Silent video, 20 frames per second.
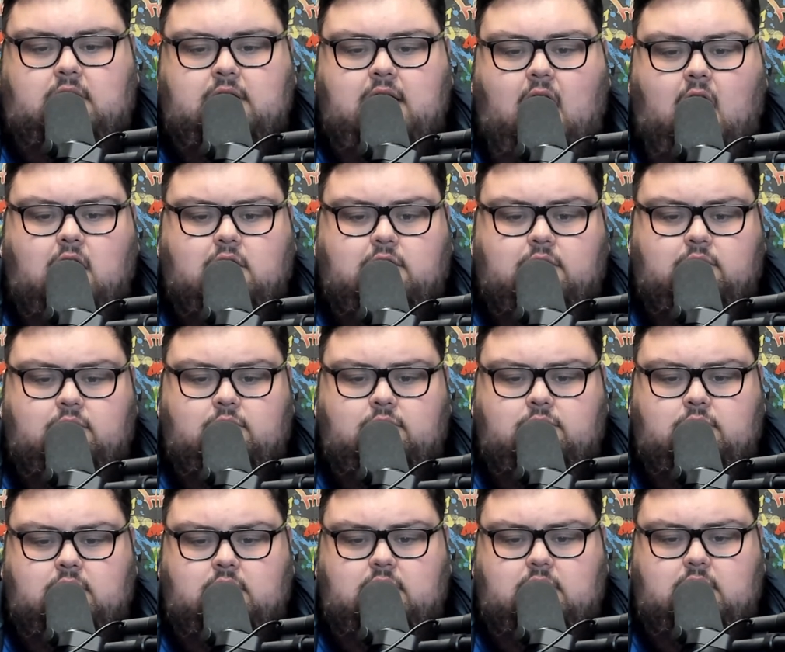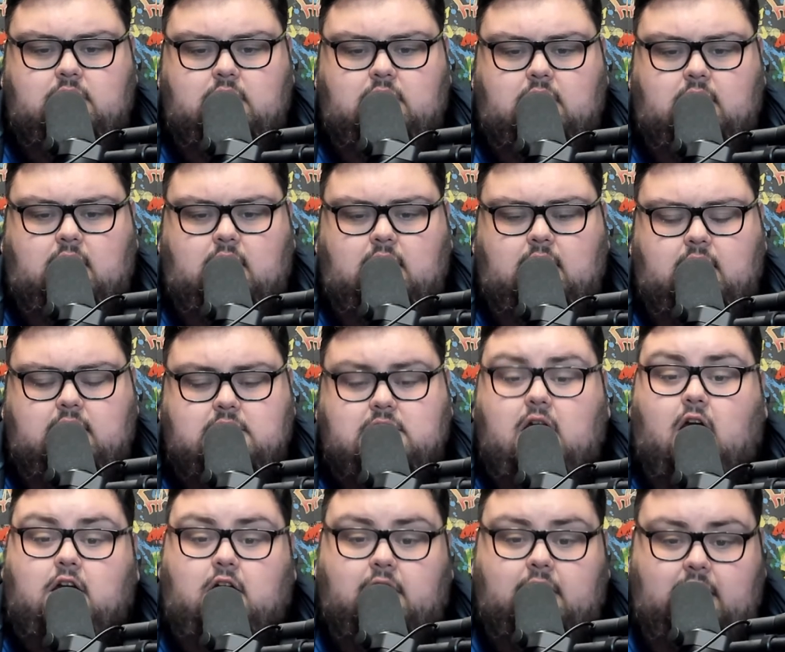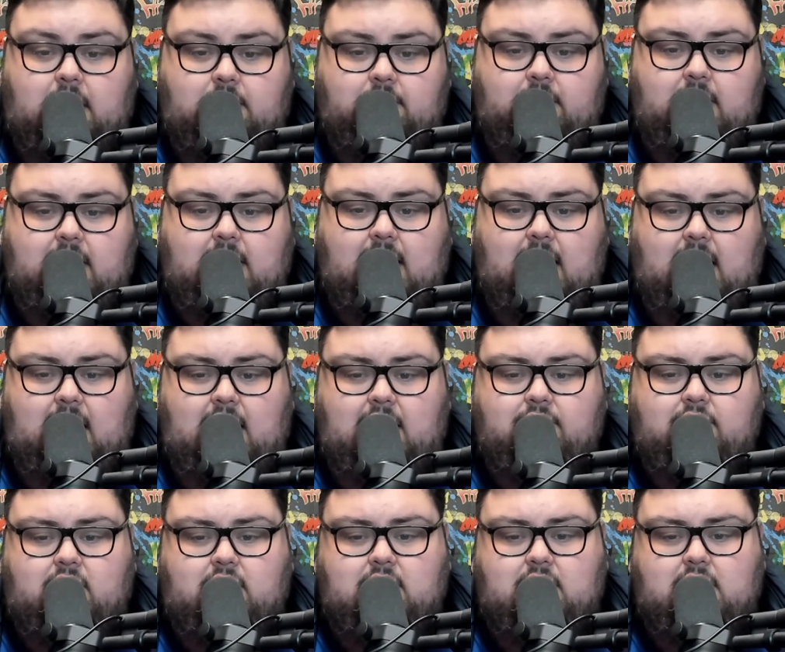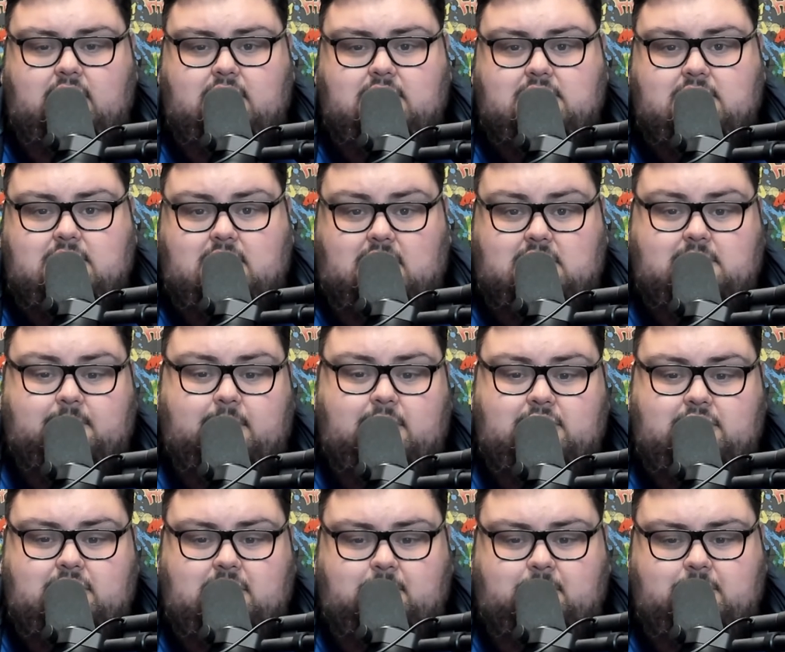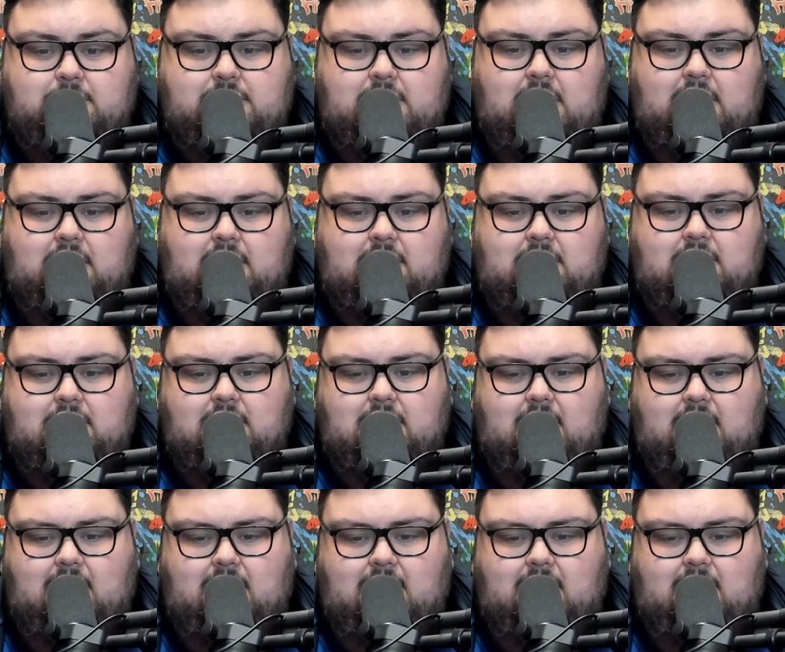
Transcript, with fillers: Narkun, or Enrique even, is, as I mentioned, a Brazilian